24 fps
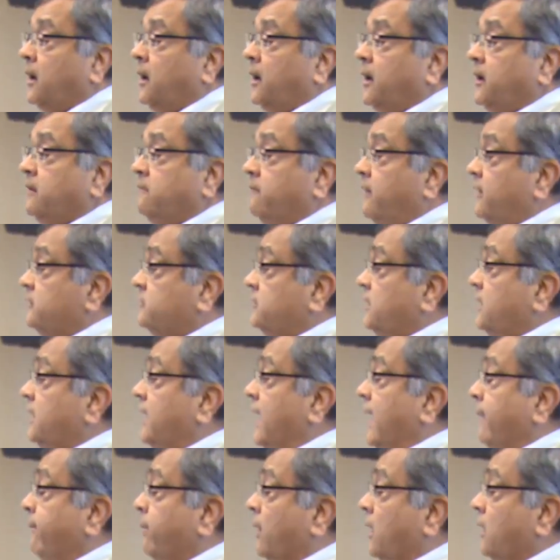investing
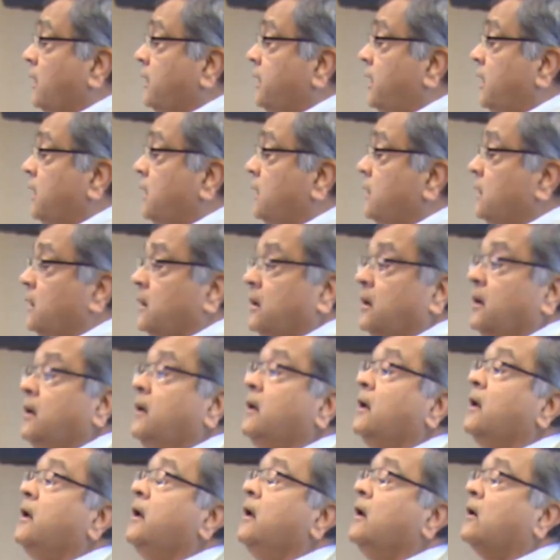capital in
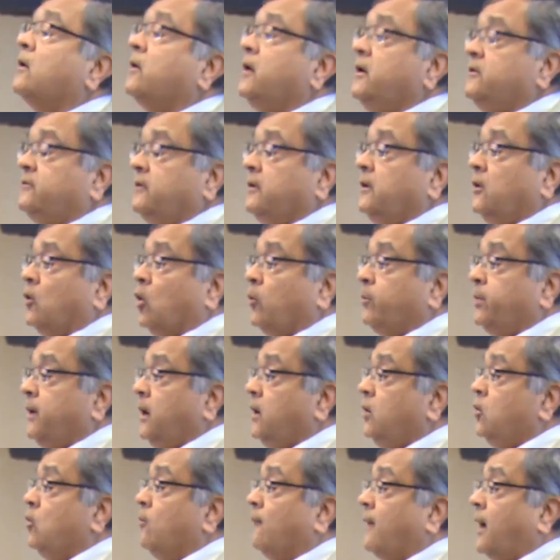increasing and opening
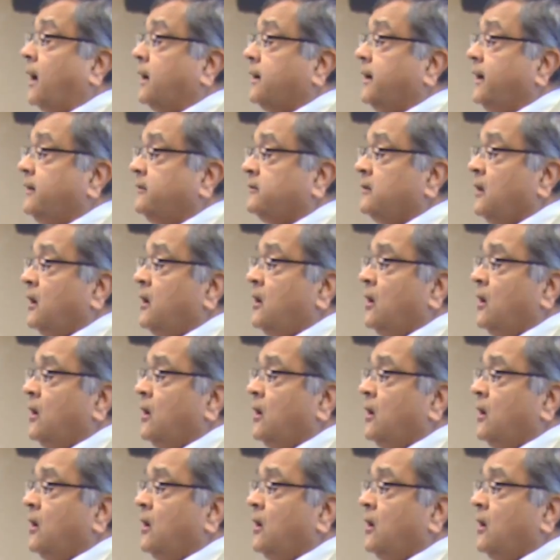new markets?